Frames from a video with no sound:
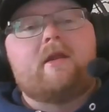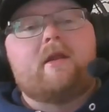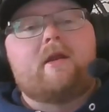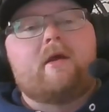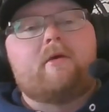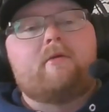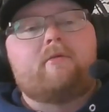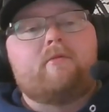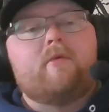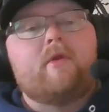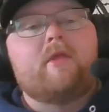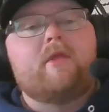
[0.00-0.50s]
and
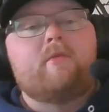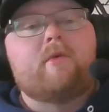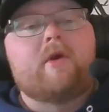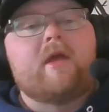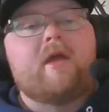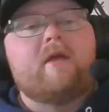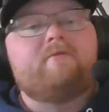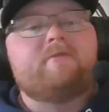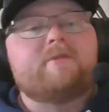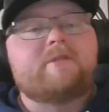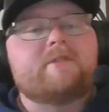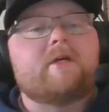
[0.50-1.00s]
I really want
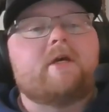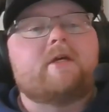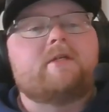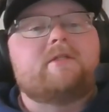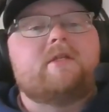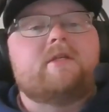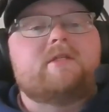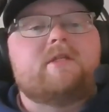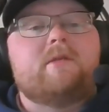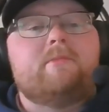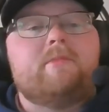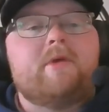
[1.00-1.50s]
to emphasize
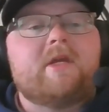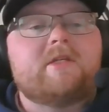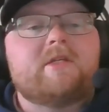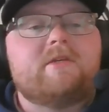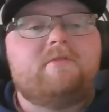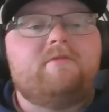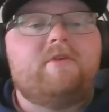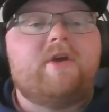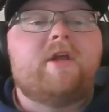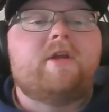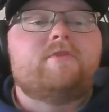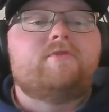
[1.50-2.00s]
this, the biggest
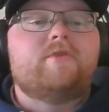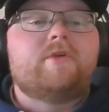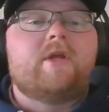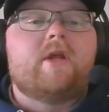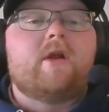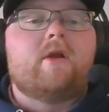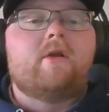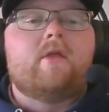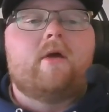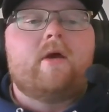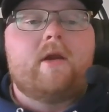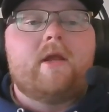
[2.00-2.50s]
advantage for
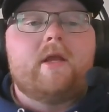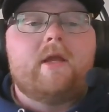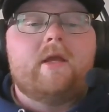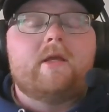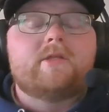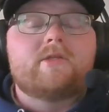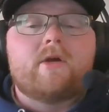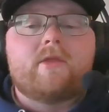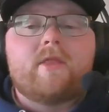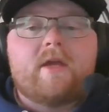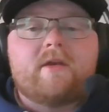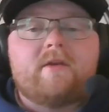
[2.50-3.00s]
Carolina
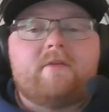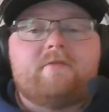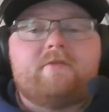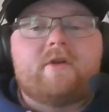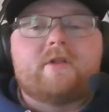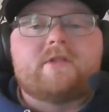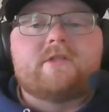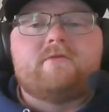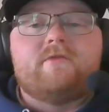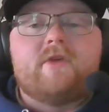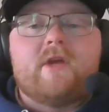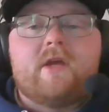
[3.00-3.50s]
is on that
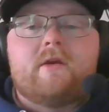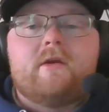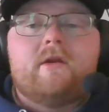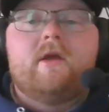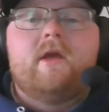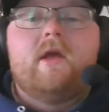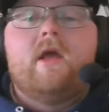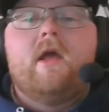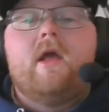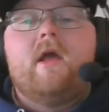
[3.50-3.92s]
defensive end.